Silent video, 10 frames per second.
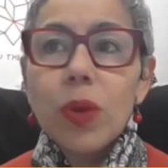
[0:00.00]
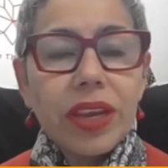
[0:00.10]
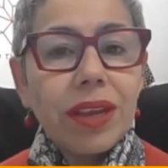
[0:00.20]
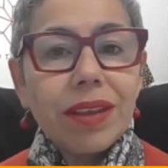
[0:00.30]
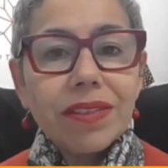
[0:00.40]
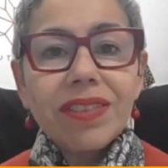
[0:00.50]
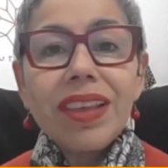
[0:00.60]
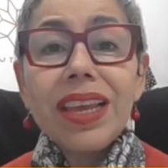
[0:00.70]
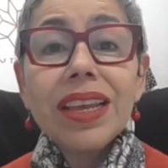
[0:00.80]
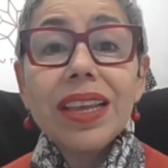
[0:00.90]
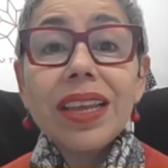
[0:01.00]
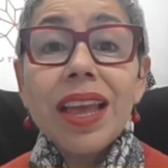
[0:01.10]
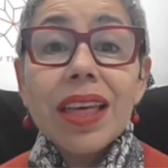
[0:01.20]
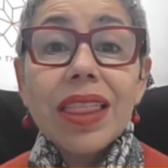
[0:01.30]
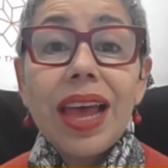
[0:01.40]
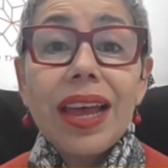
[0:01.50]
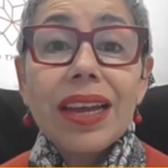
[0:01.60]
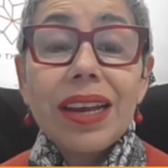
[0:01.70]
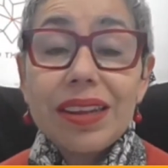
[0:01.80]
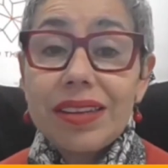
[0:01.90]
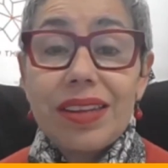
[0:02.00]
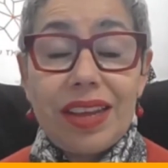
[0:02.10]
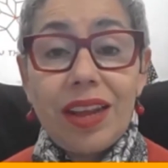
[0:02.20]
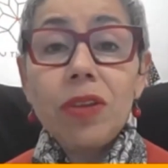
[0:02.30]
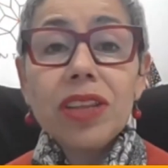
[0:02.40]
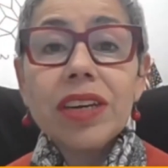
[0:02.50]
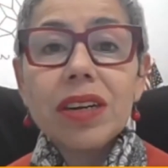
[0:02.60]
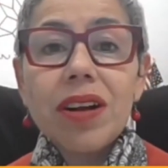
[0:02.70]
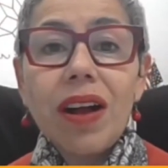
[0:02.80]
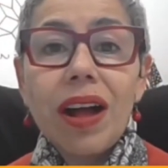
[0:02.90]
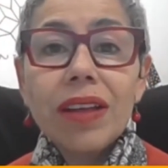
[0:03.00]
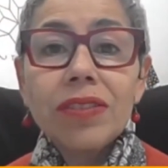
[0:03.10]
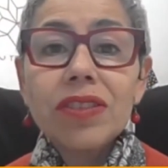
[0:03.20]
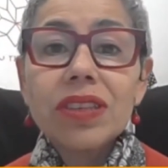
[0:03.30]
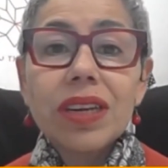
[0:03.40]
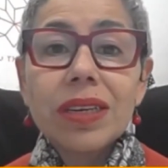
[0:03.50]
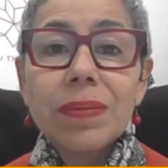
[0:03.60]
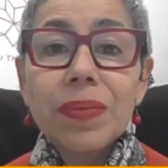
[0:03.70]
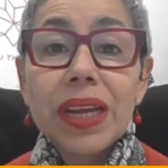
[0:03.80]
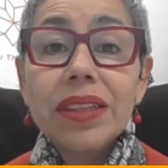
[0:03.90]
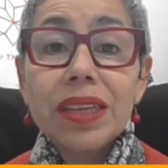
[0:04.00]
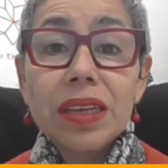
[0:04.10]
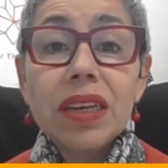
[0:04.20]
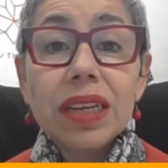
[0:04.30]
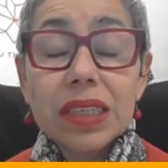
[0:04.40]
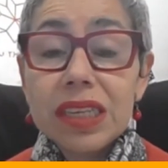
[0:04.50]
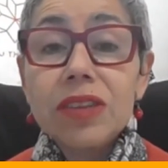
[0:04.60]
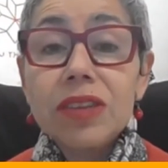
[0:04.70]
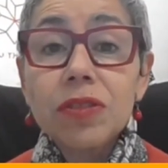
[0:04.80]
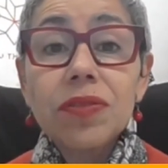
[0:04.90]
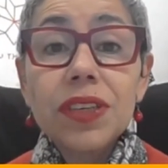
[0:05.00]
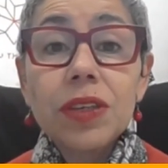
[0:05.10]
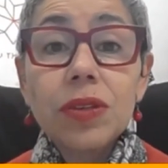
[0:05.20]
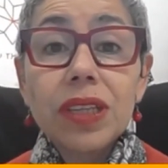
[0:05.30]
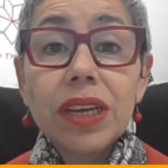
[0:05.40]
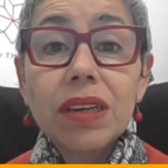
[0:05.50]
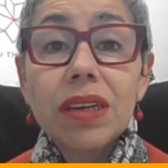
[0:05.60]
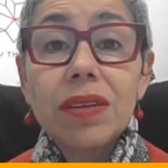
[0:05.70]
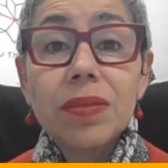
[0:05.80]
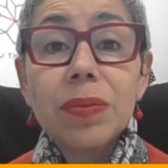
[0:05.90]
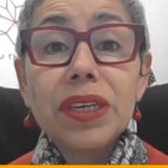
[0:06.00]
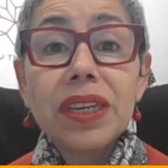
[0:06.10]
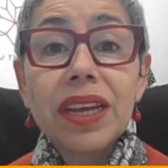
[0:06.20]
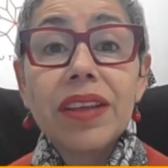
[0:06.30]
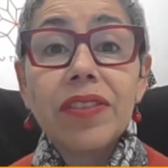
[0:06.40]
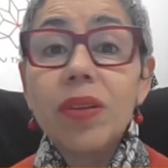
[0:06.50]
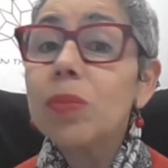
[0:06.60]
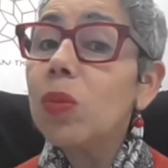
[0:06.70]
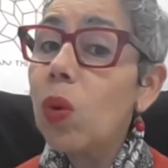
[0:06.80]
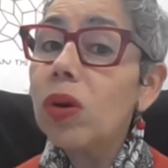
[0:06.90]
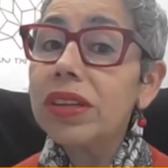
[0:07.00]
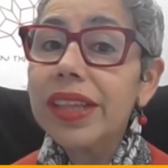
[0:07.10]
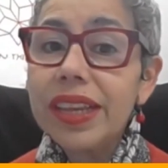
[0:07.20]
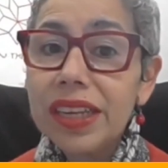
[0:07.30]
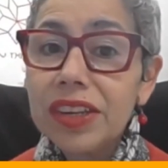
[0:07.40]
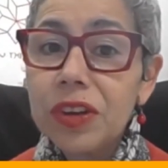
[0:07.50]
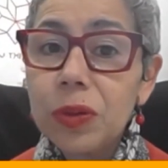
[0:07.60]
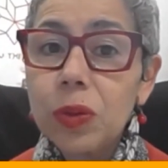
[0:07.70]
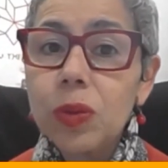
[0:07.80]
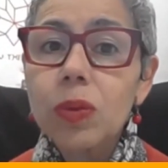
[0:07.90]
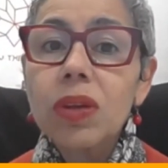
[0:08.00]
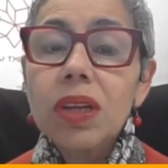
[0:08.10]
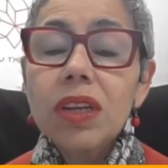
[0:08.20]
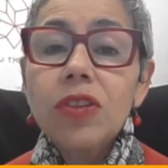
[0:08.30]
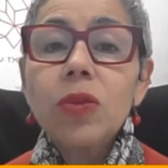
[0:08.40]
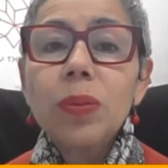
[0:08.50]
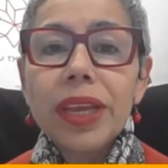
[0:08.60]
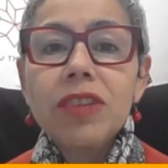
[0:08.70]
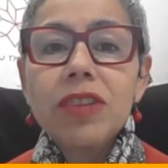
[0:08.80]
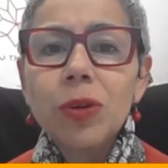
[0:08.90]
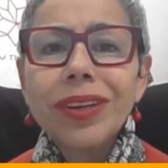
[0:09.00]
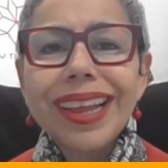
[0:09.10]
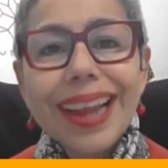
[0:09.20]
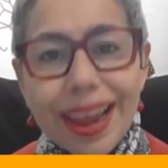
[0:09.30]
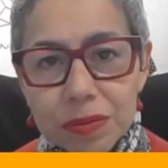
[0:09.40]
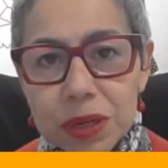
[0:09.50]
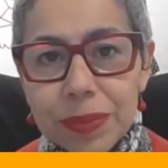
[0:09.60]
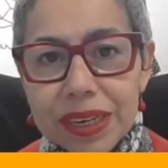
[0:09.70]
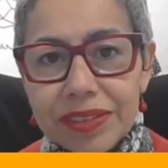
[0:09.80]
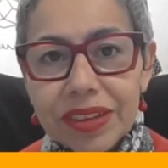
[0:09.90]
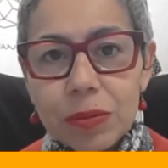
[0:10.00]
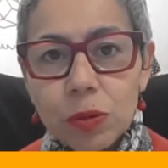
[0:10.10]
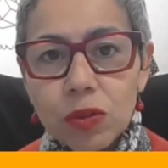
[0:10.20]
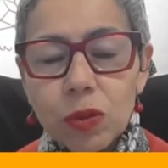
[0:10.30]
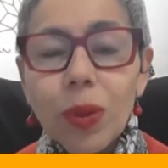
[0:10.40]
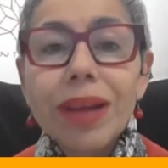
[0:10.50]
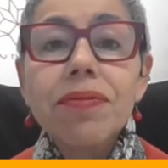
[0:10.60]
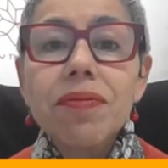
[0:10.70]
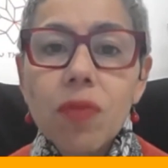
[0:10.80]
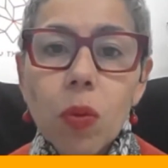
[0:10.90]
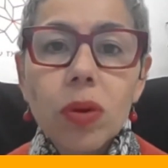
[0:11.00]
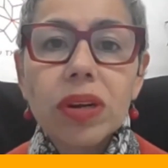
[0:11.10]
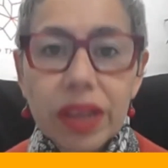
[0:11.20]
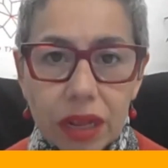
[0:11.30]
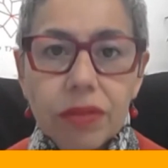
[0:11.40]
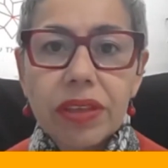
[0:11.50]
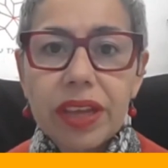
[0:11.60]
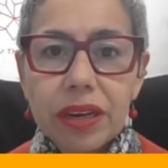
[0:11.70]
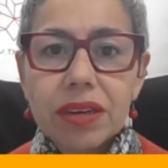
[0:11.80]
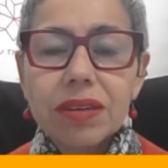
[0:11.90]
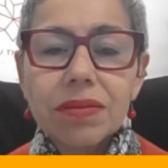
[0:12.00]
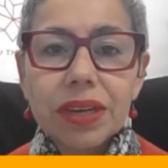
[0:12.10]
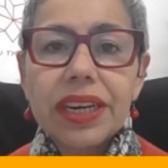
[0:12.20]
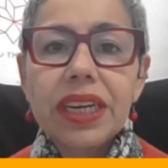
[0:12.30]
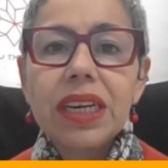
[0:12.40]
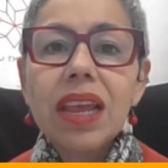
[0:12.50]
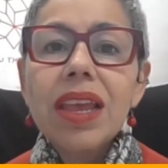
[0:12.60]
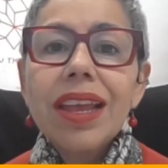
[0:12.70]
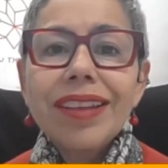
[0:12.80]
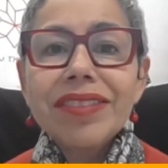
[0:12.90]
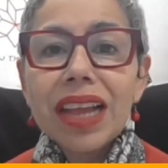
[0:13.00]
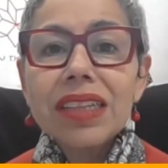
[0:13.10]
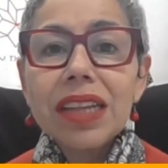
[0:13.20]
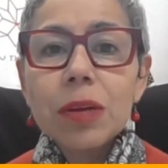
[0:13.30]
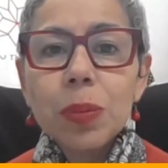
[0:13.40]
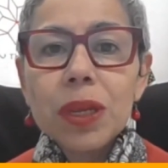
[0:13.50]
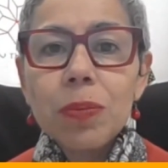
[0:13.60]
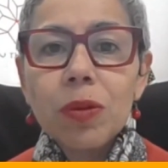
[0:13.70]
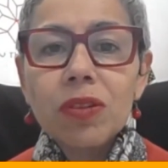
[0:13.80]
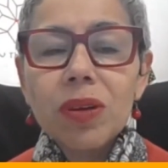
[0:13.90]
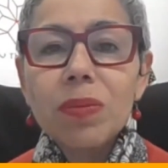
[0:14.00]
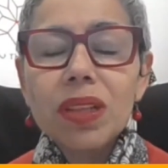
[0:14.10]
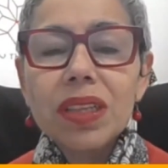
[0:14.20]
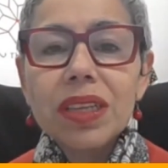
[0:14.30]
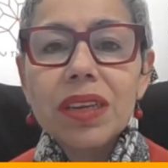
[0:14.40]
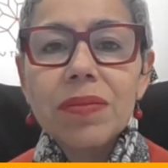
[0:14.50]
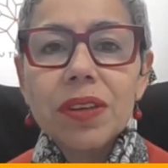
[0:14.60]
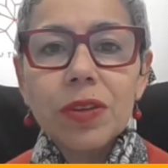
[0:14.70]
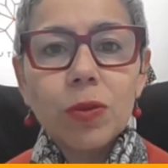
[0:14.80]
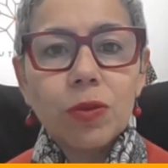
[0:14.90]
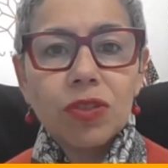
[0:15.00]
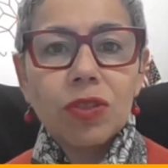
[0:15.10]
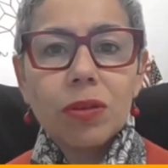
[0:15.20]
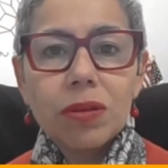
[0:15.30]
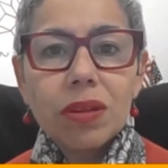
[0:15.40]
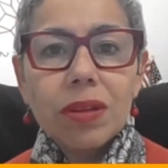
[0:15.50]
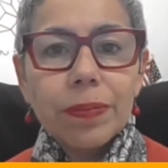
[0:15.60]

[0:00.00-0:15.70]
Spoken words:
we see that healthcare costs, I think Latinos feel that government has more they can do to make sure that everybody's able to afford healthcare, right? It's not that people don't believe you should